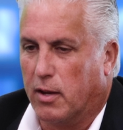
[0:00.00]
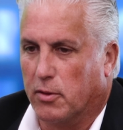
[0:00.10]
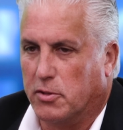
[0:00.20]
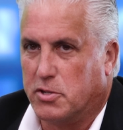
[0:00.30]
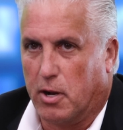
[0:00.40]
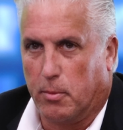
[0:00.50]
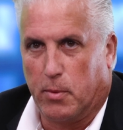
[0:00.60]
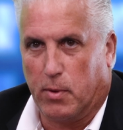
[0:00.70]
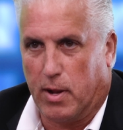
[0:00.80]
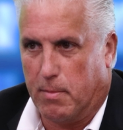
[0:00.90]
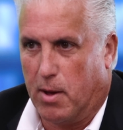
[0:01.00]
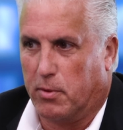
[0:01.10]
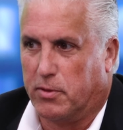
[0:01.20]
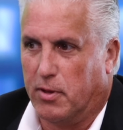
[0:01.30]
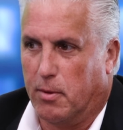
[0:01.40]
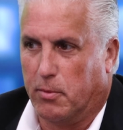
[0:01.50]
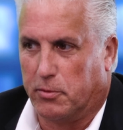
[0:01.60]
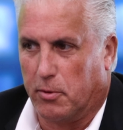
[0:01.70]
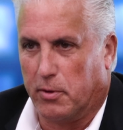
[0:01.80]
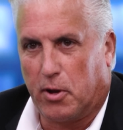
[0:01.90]
you know, the gentleman when I met with him
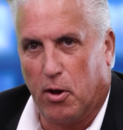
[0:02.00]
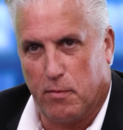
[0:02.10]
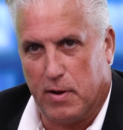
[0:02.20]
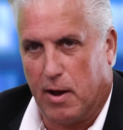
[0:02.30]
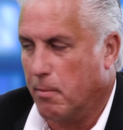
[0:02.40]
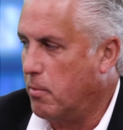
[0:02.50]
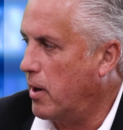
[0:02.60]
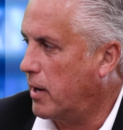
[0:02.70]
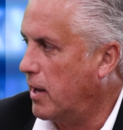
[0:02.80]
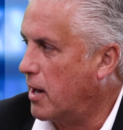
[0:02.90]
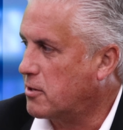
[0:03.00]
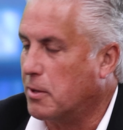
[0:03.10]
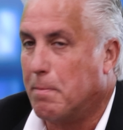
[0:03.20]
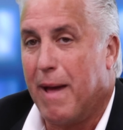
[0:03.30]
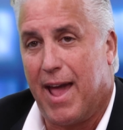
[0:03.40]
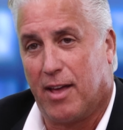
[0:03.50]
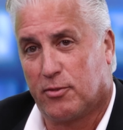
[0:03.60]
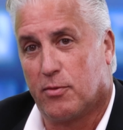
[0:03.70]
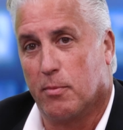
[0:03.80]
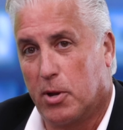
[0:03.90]
was during the COVID outbreak. He actually
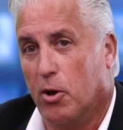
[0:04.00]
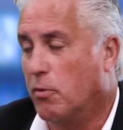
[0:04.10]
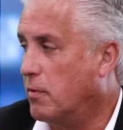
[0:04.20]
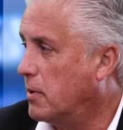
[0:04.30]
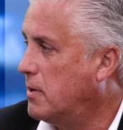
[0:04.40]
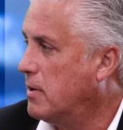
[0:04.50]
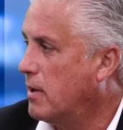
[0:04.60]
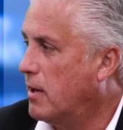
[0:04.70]
passed from COVID.